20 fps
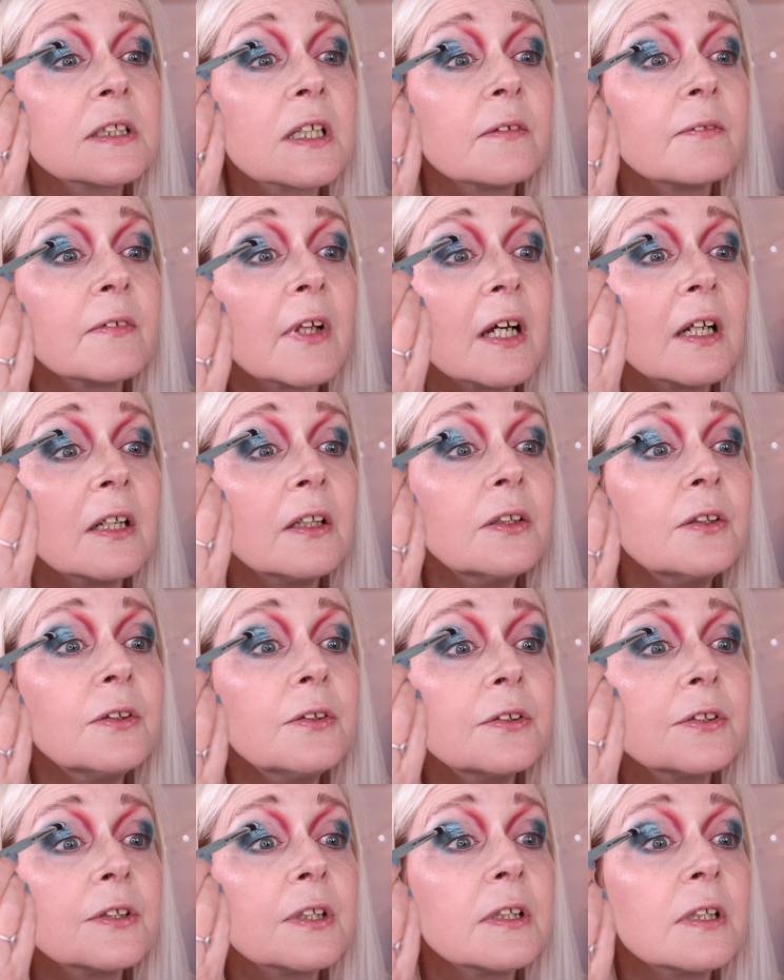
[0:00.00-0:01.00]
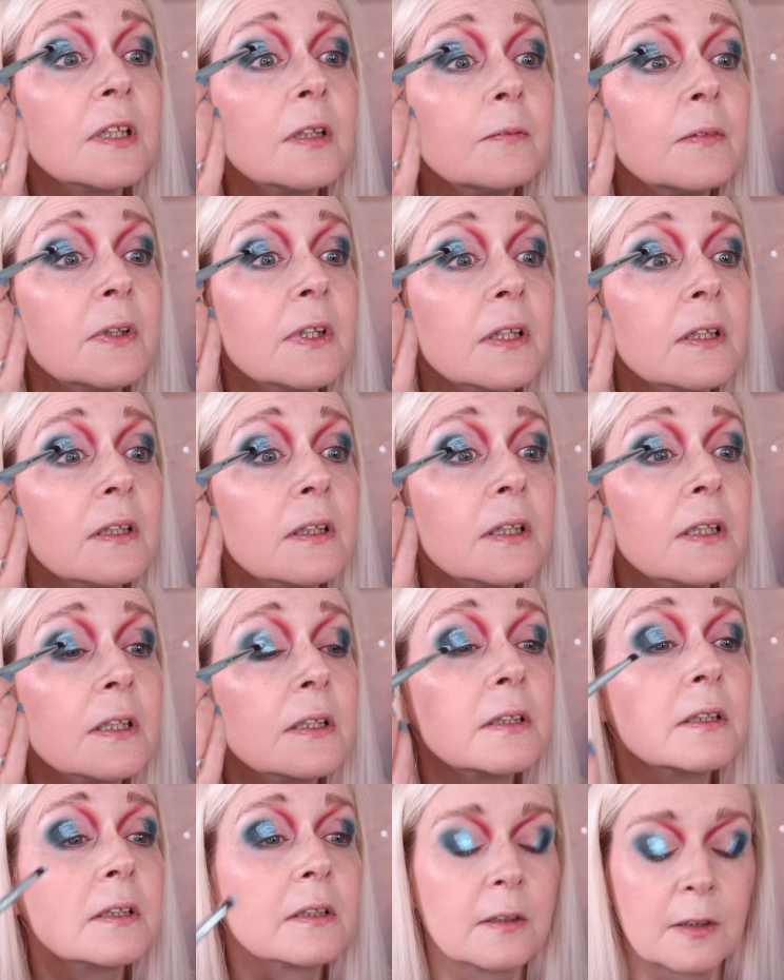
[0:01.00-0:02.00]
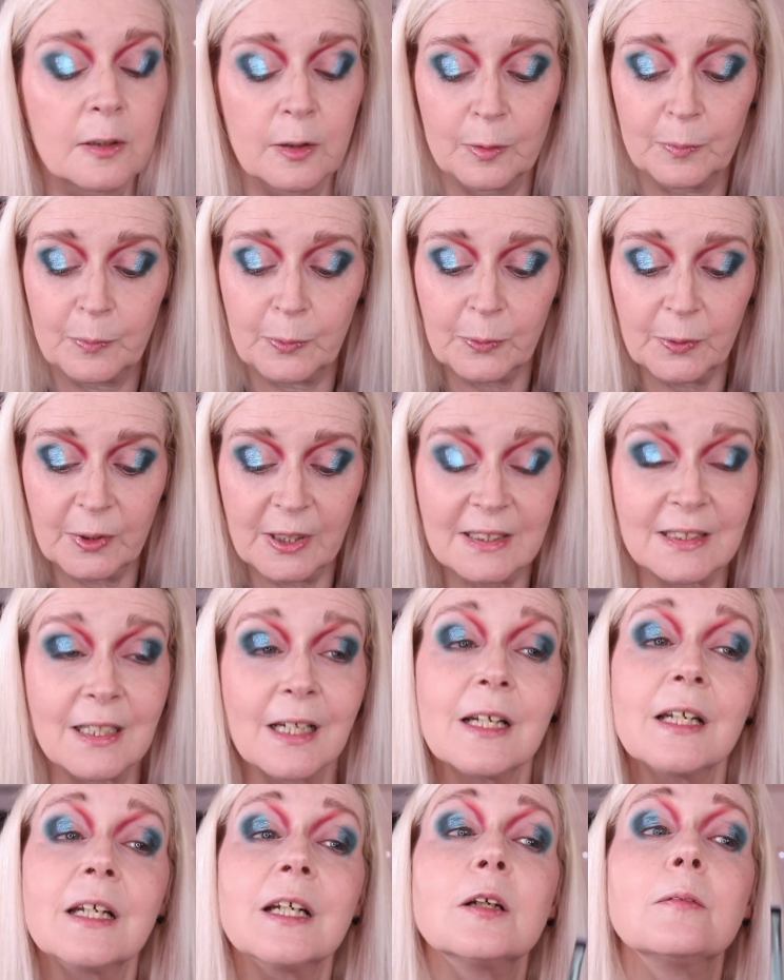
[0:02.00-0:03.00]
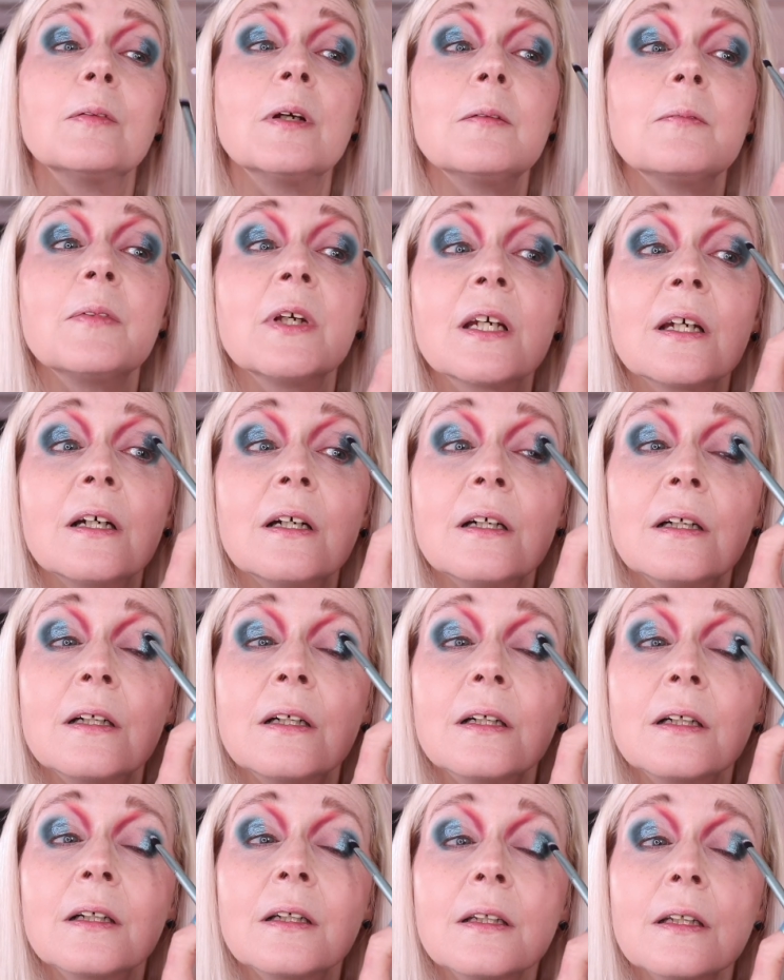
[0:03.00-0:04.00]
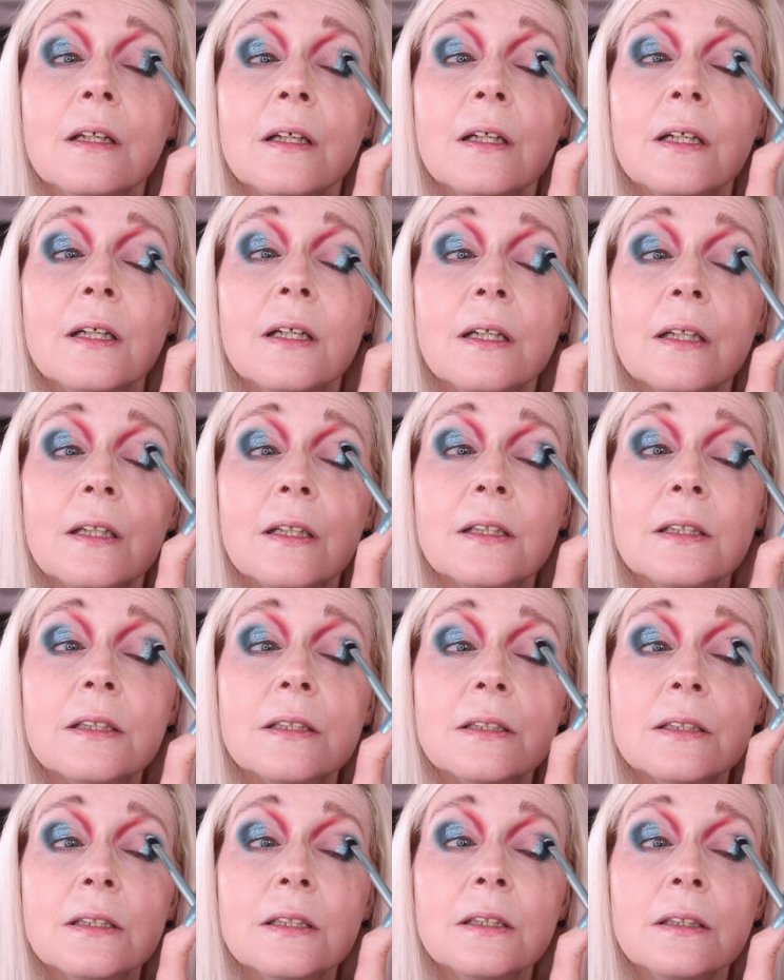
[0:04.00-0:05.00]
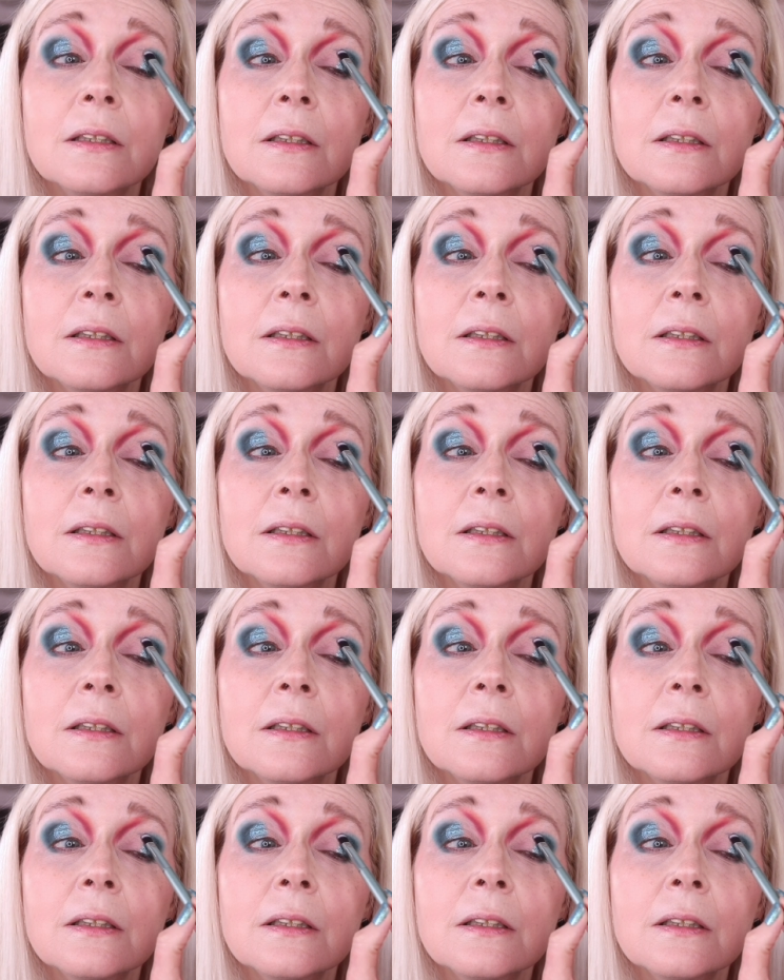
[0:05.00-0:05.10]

to give that illusion that my eyeball is a little bit bigger than it is.